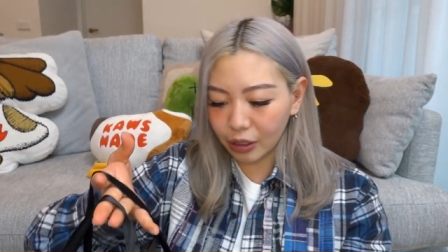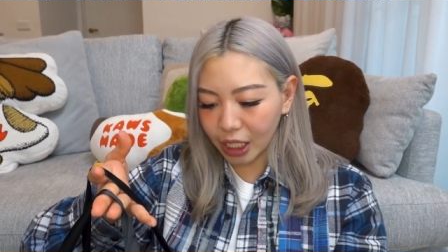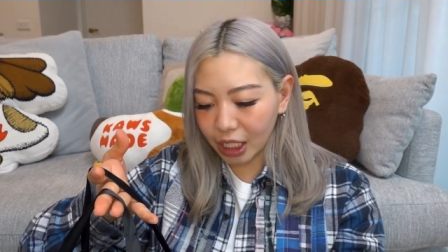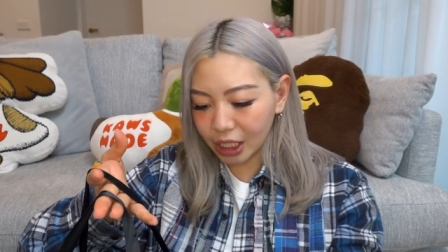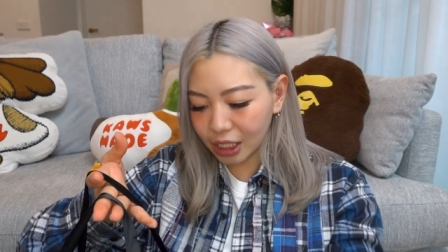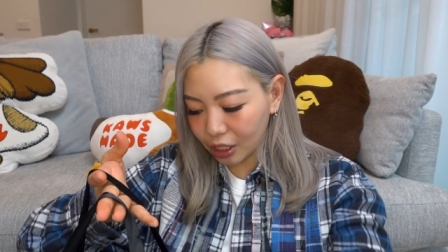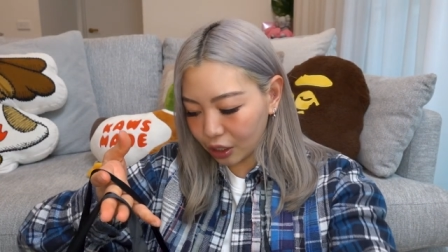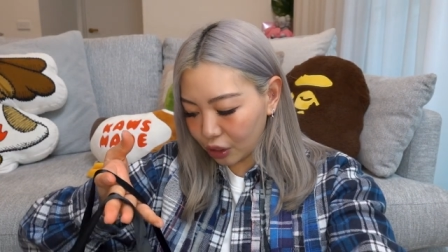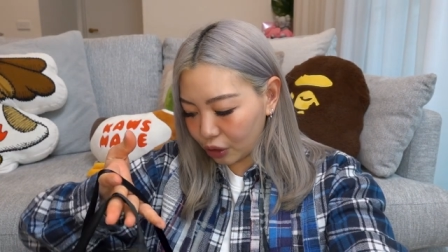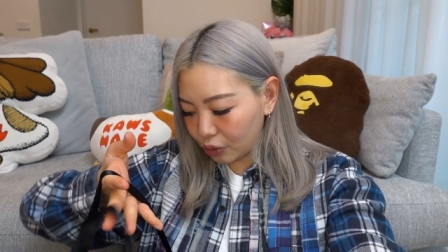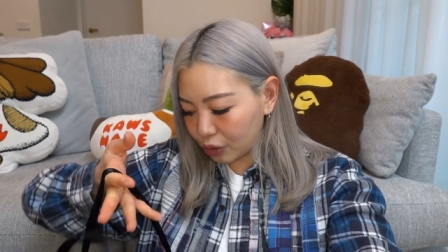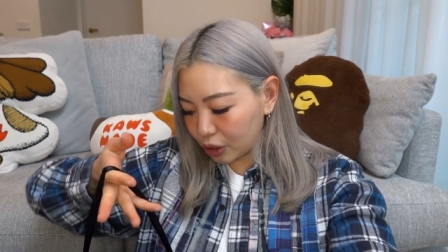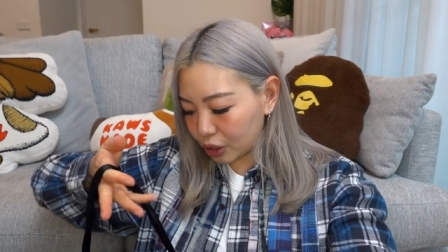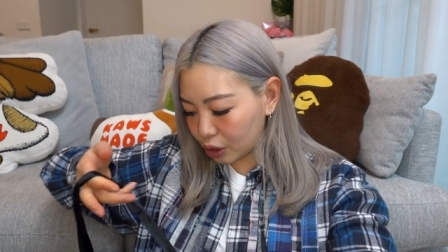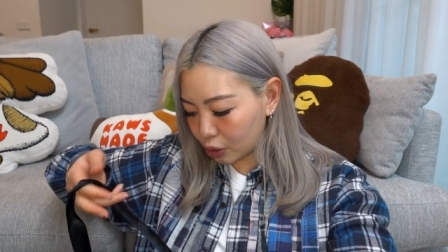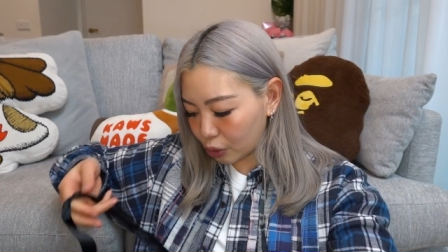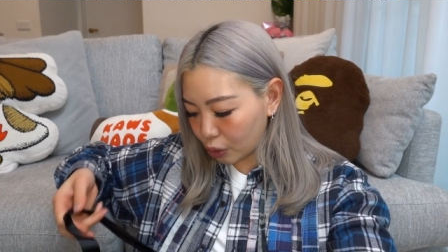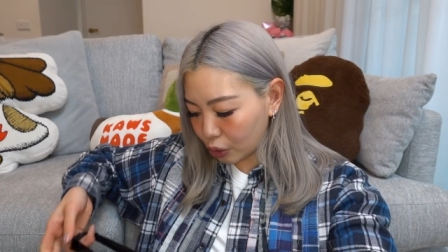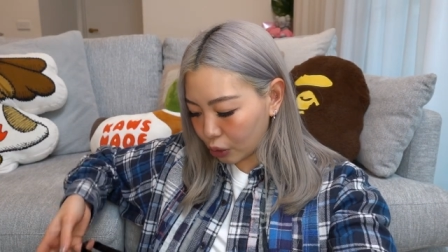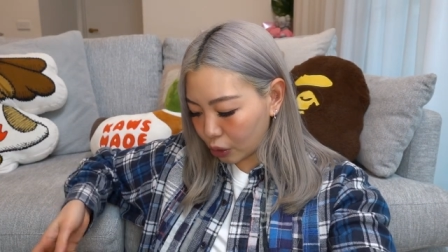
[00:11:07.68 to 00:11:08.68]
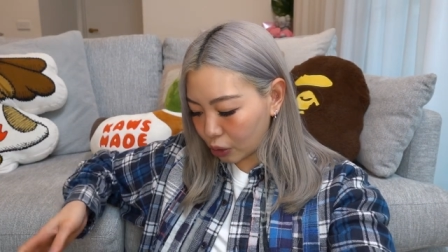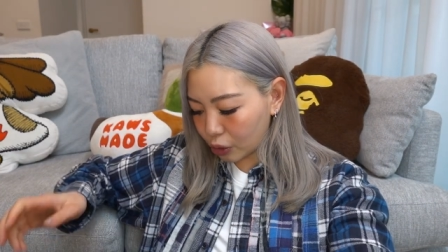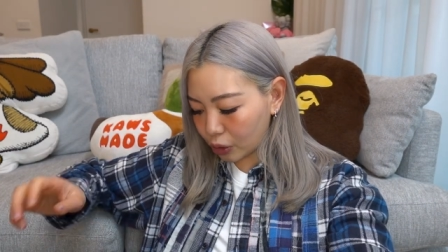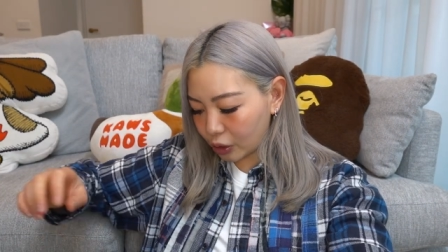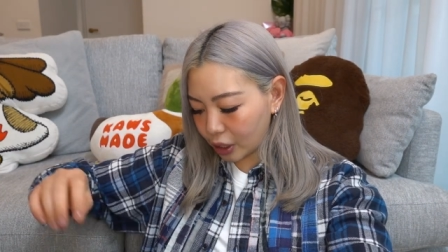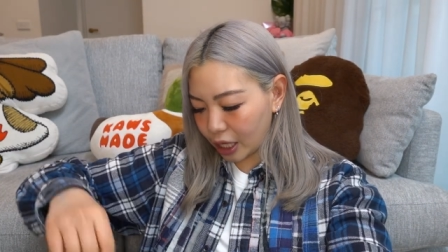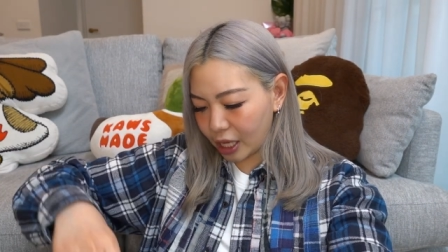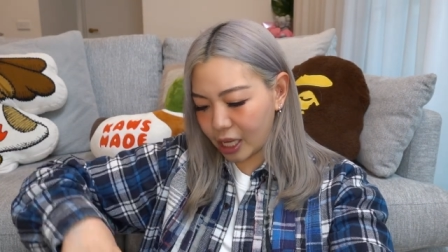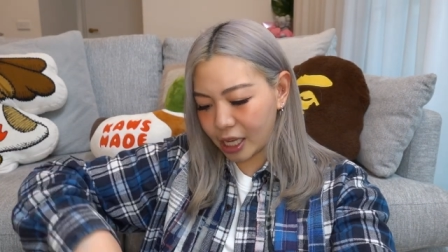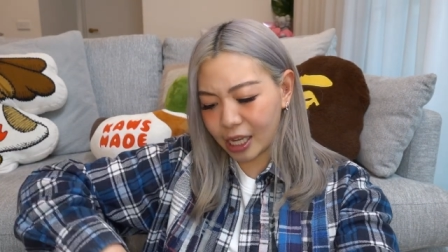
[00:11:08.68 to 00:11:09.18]
it's a new
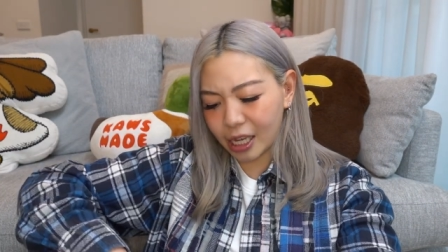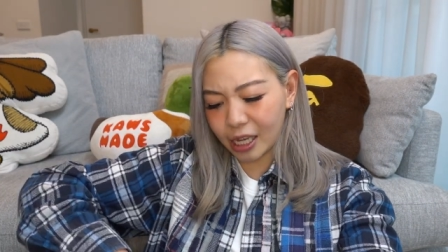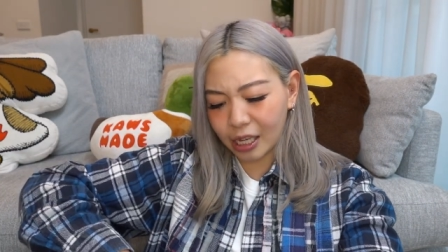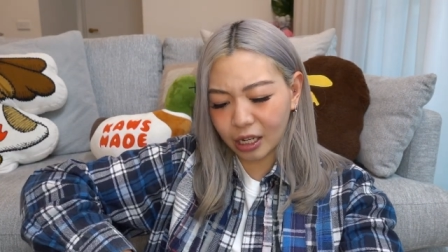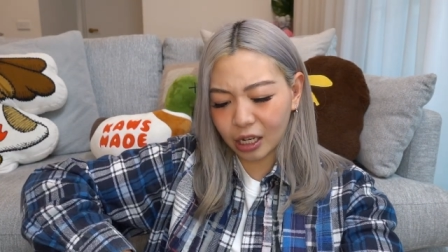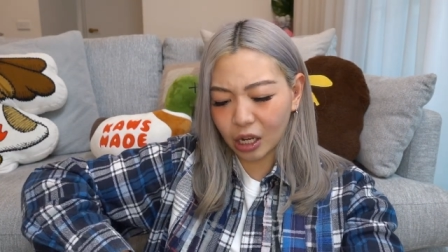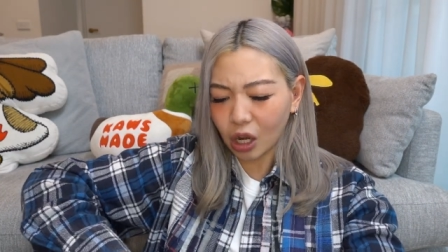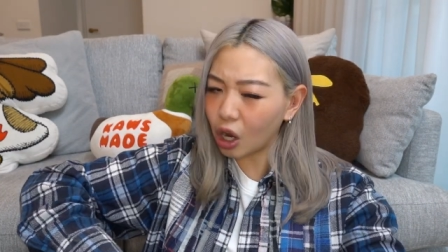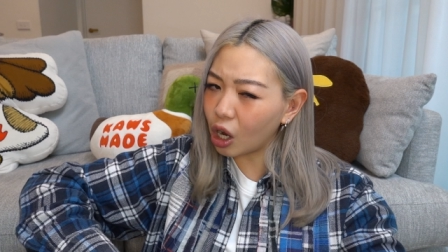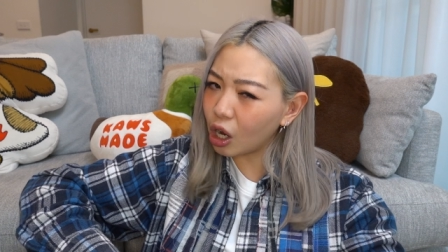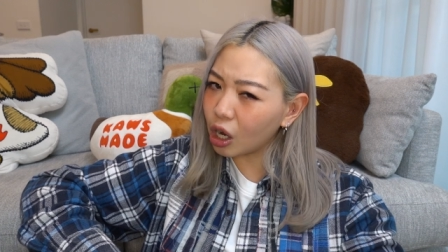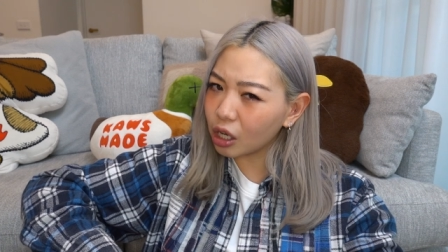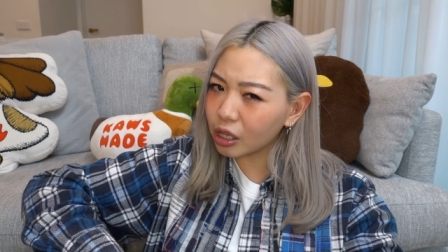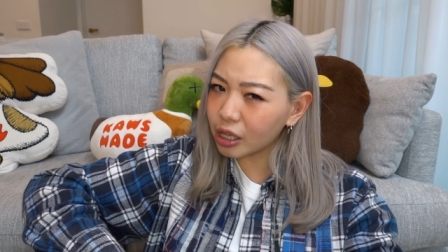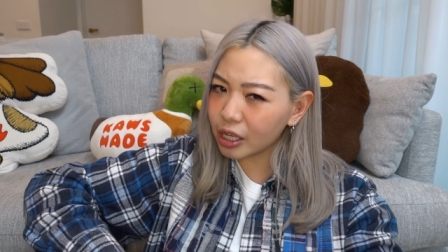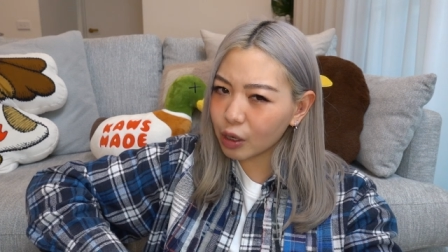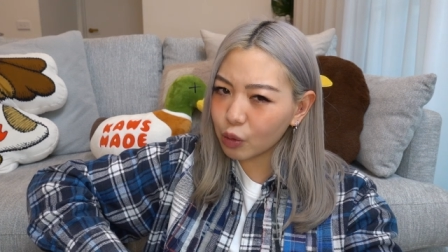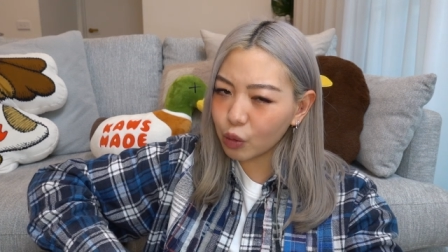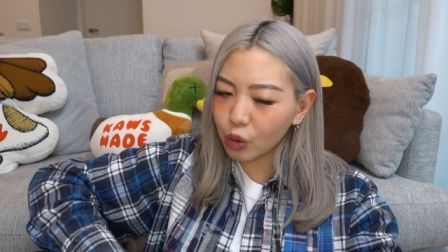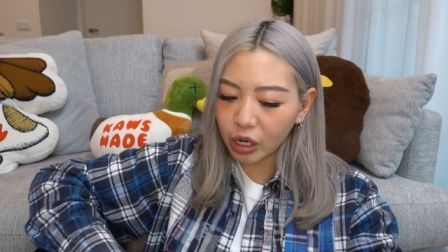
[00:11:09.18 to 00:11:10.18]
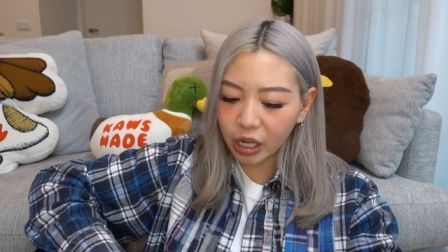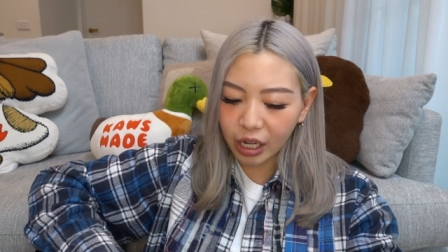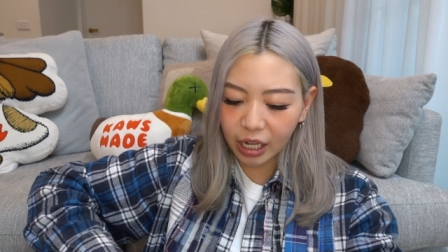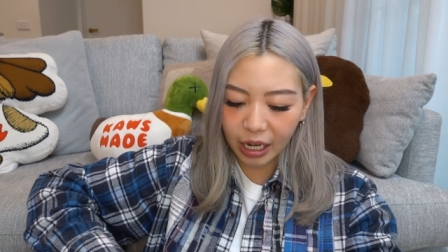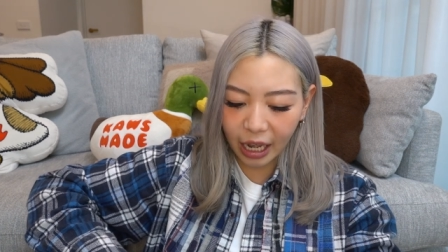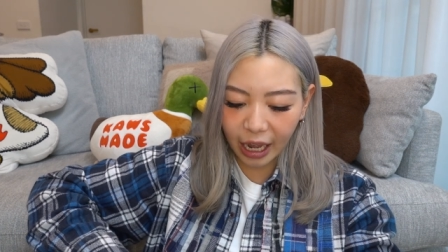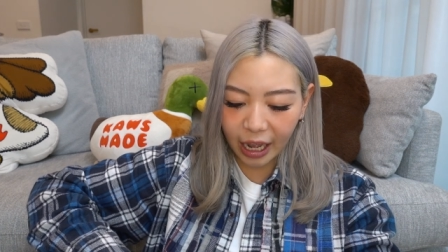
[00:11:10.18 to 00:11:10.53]
store in Collingwood